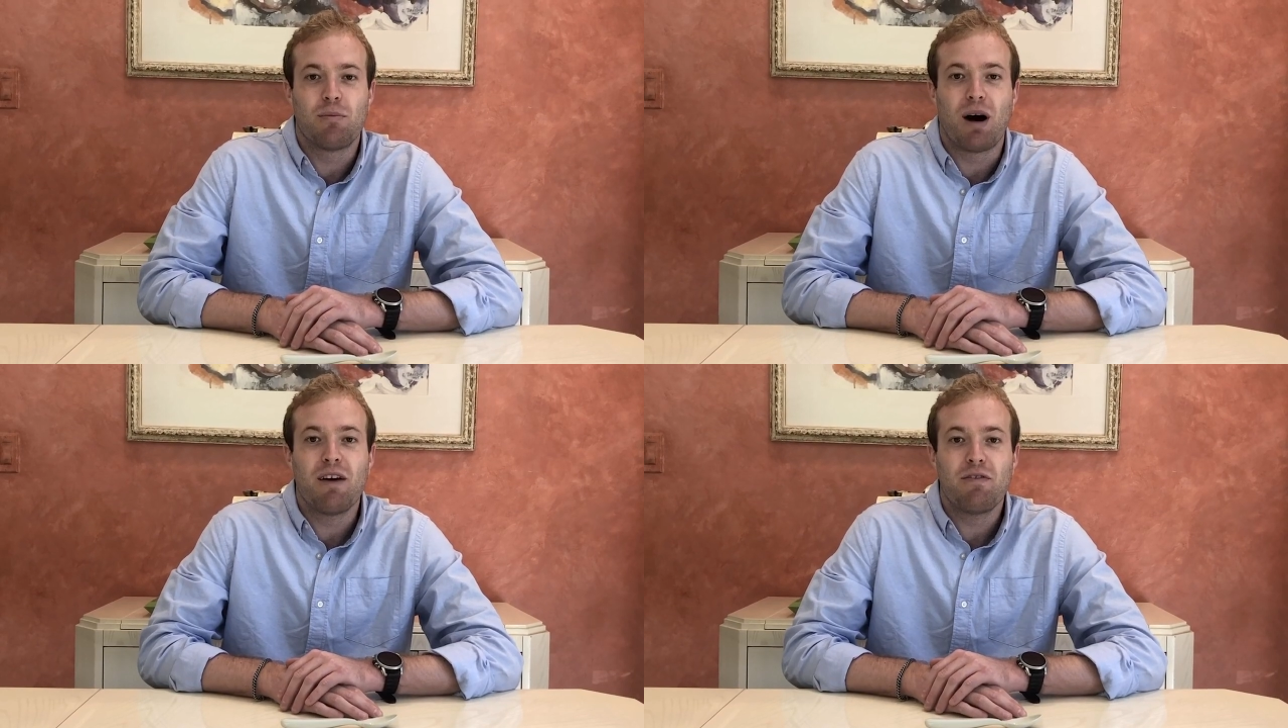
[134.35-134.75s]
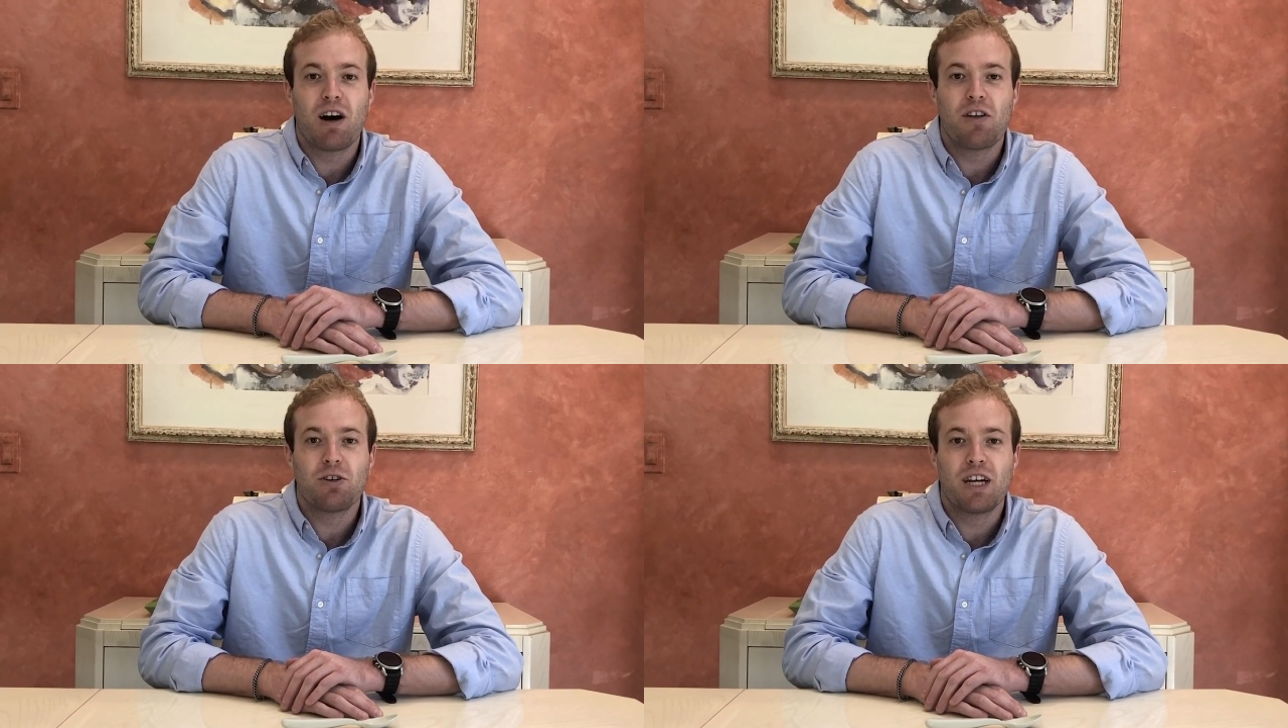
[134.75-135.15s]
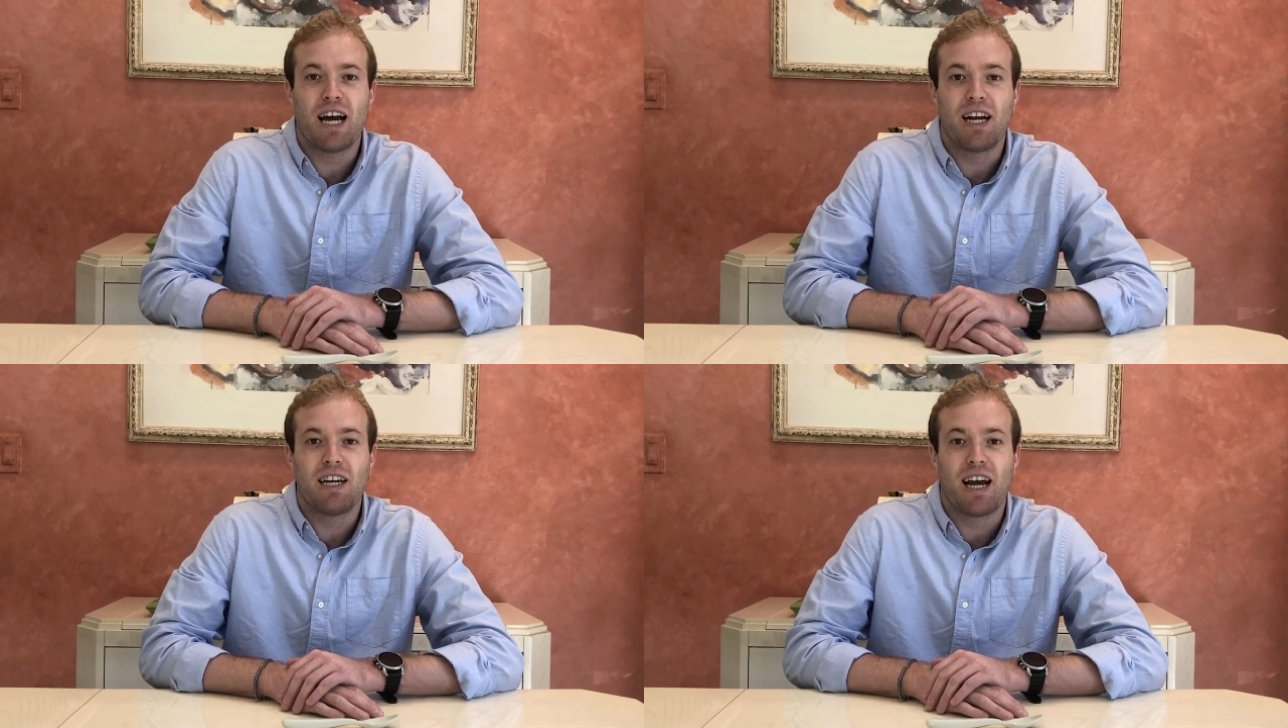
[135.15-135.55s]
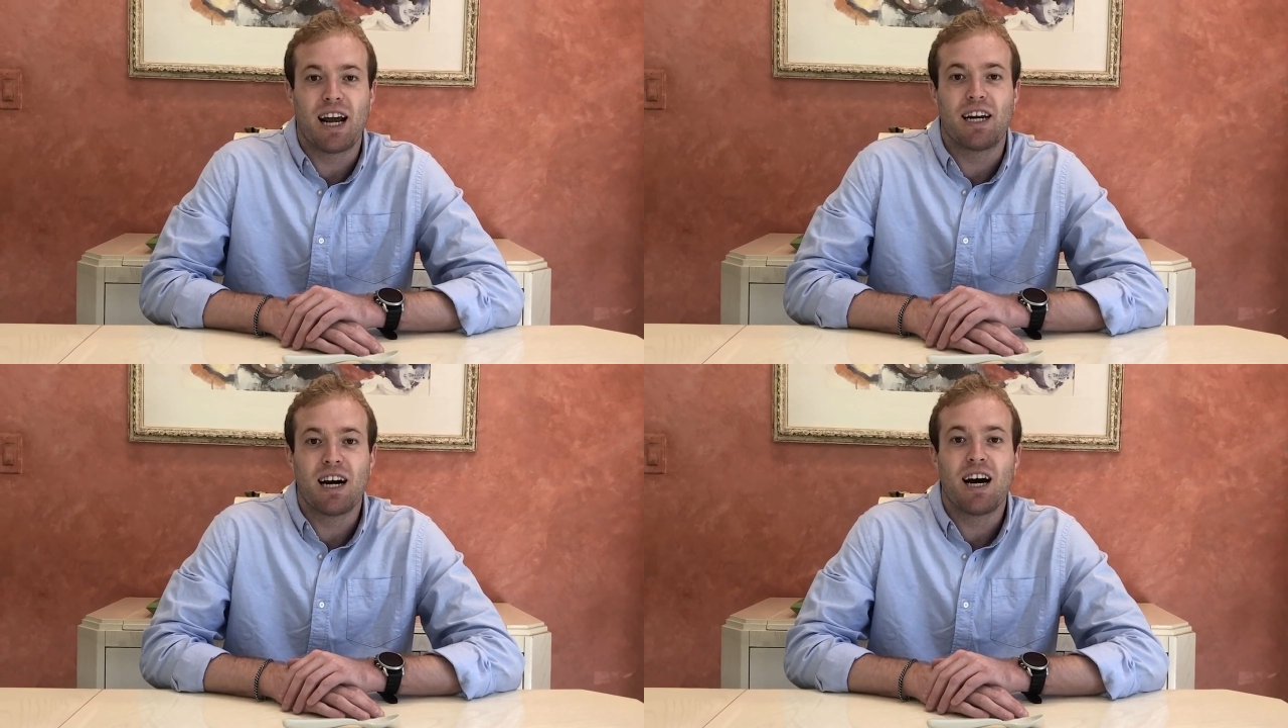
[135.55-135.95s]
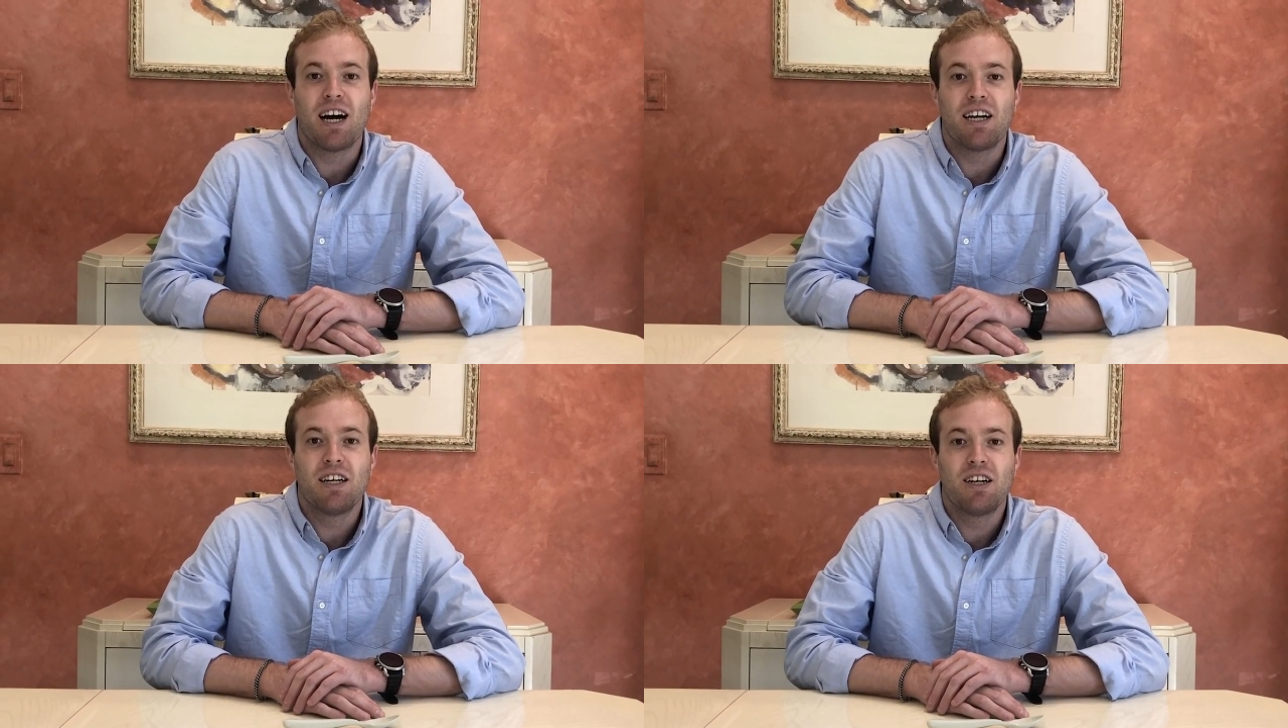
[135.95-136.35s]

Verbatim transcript: my father Ken and I